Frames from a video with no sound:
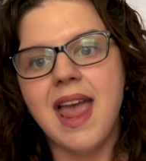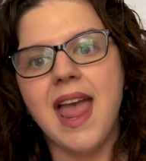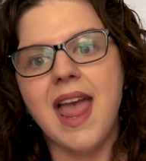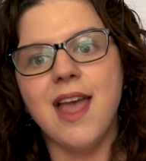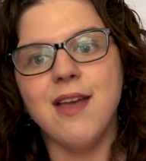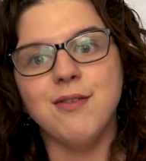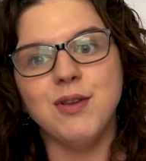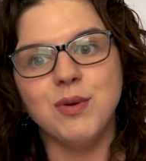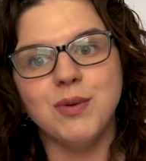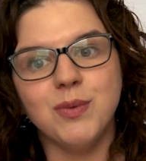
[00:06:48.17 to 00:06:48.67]

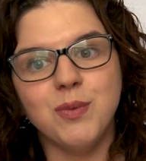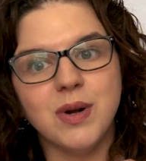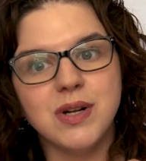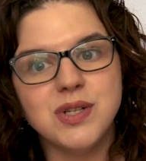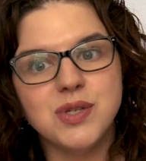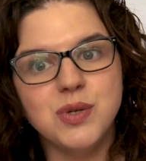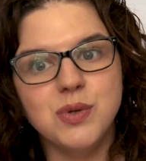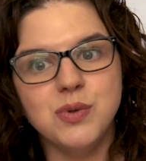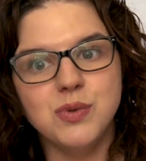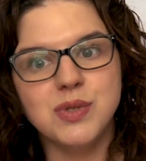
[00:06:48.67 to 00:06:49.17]
If you want
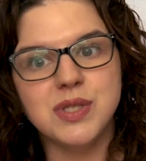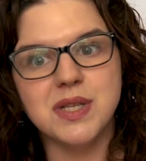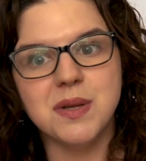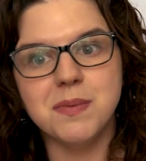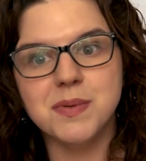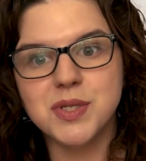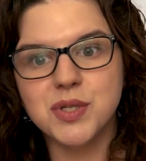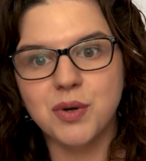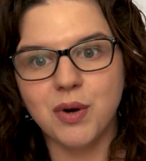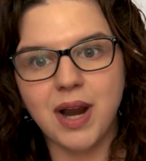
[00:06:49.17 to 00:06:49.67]
to
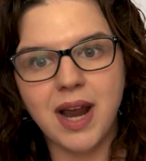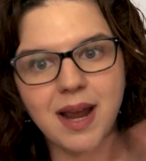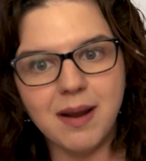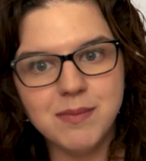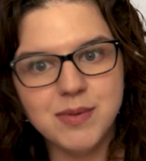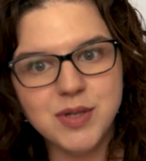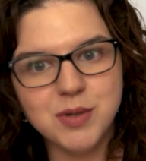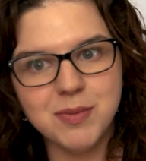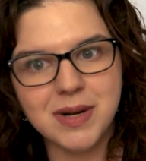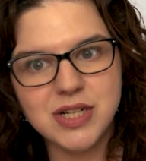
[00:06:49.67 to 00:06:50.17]

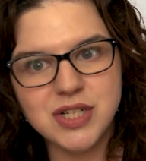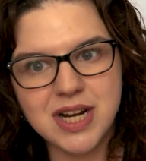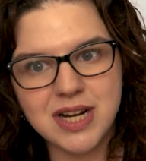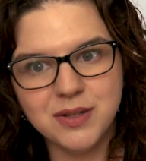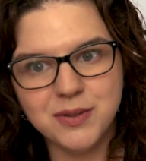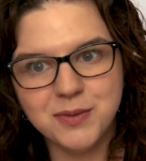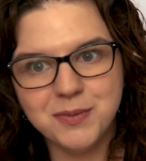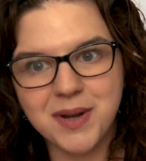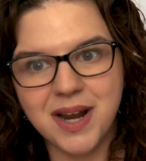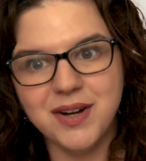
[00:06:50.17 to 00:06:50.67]
subscribe to my
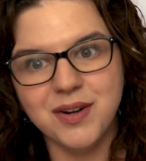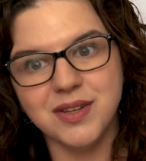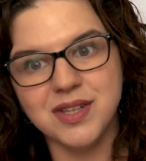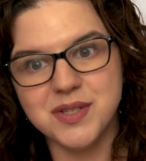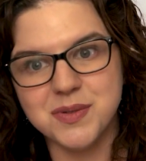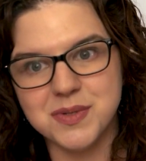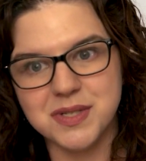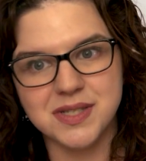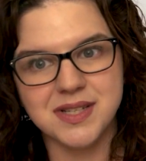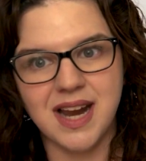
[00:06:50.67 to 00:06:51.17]
channel, I know
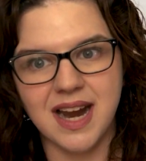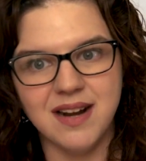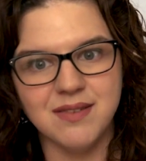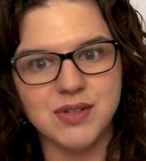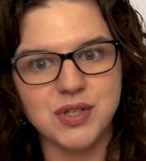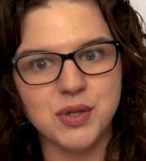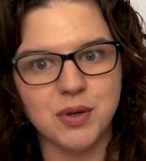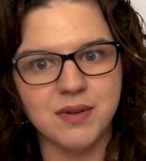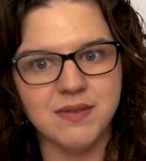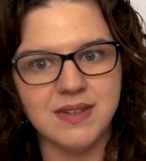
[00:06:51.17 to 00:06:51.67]
this was kind of
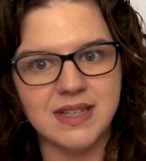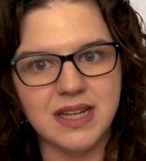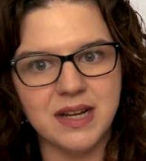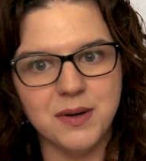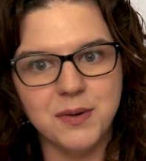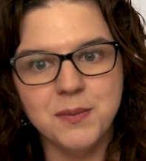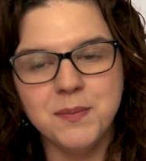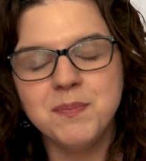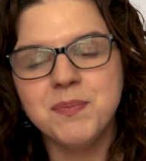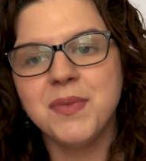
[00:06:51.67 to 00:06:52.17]
a short
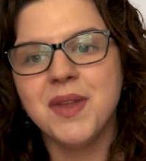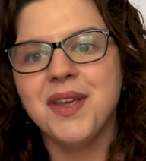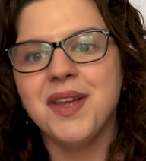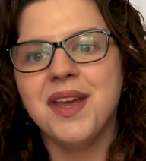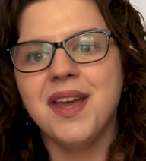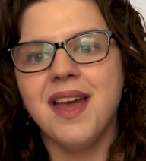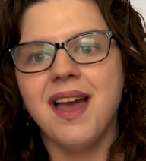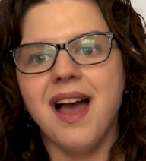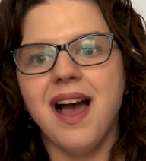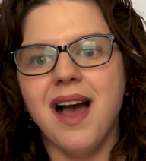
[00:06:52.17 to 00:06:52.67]
video,
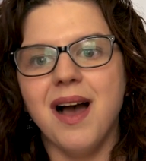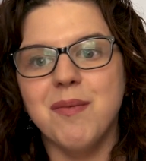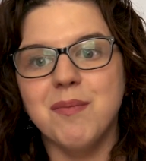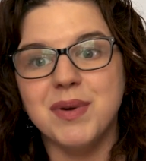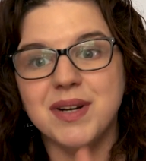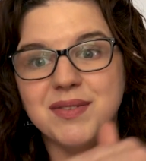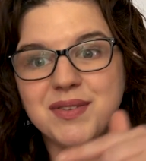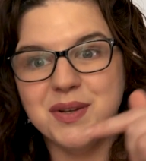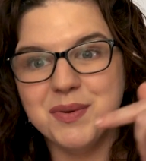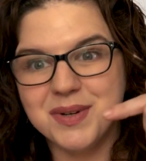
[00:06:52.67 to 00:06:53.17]

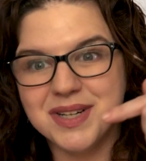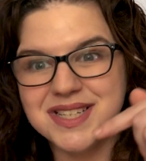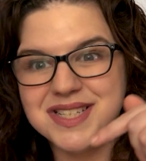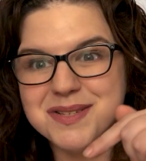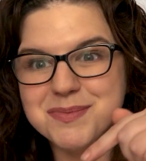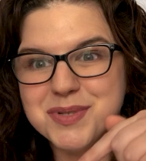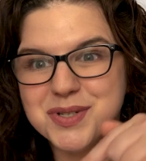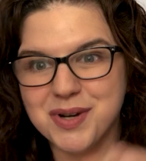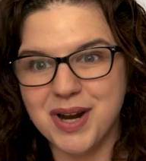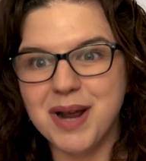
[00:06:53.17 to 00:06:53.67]
but if you want to
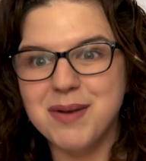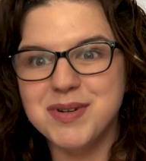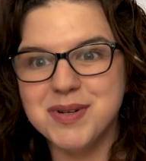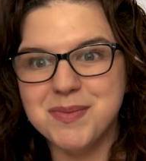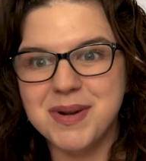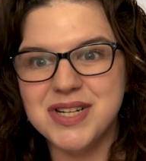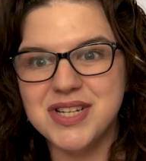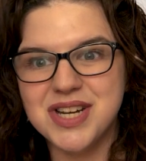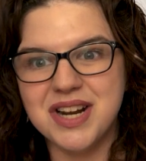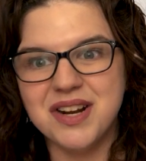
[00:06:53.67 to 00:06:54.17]
subscribe to
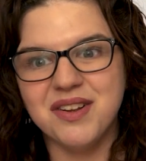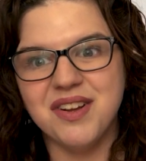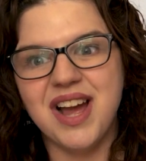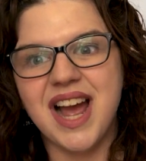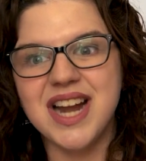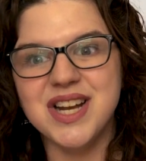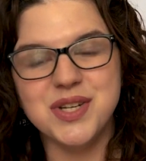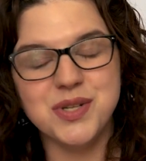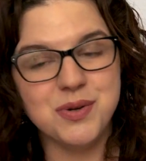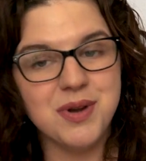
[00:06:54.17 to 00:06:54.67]
my channel,
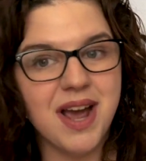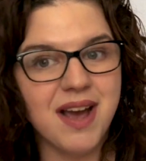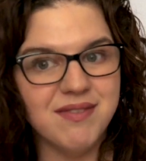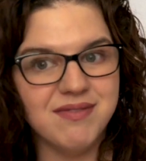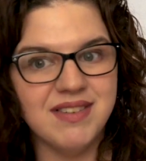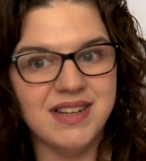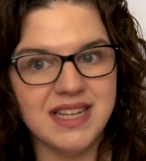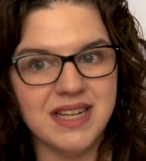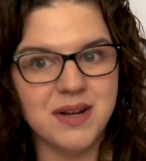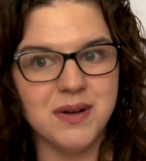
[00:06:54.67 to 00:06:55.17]
I do have
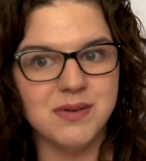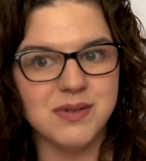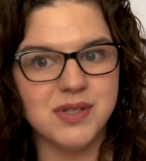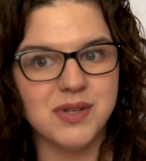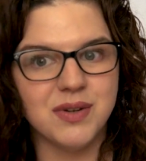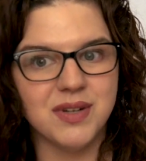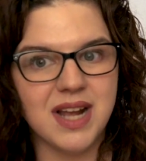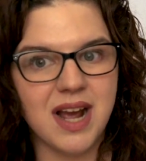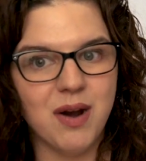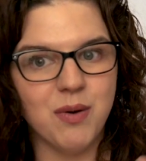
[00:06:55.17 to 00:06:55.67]
videos
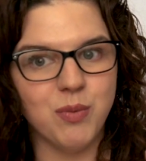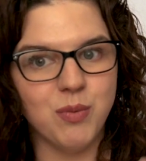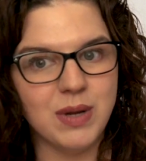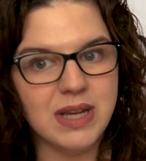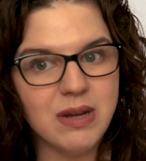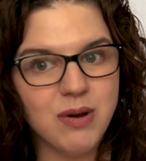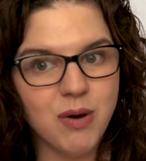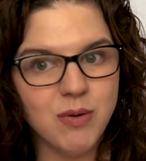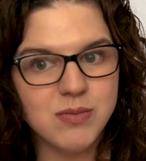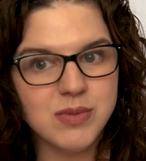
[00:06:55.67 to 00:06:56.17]
on how
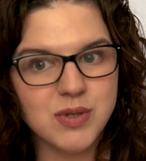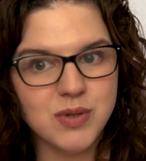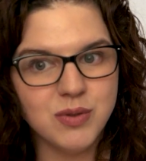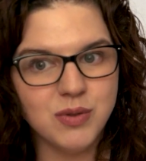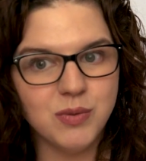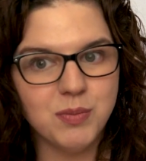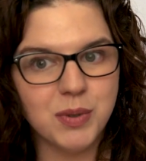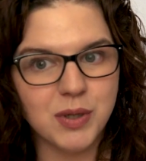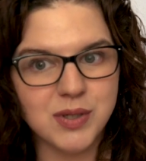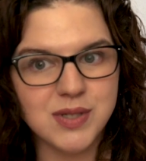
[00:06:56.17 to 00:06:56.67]
we
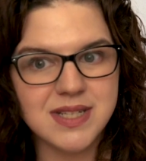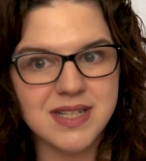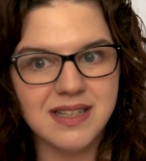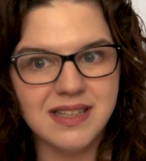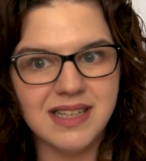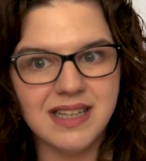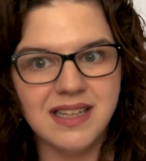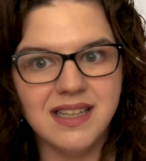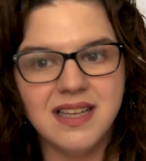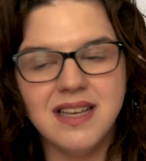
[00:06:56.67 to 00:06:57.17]
homeschool
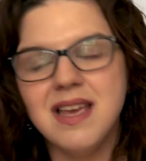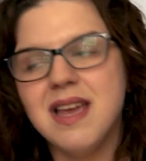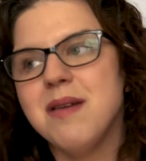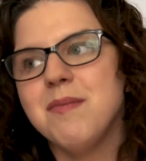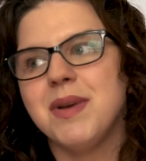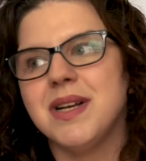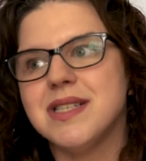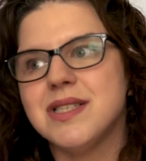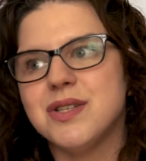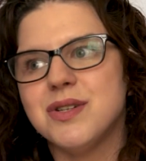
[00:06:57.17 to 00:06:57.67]
personally,
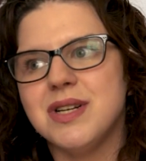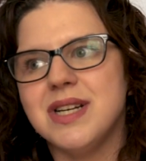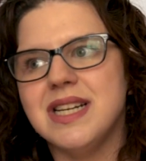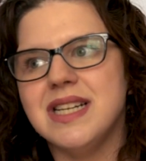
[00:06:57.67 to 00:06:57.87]
because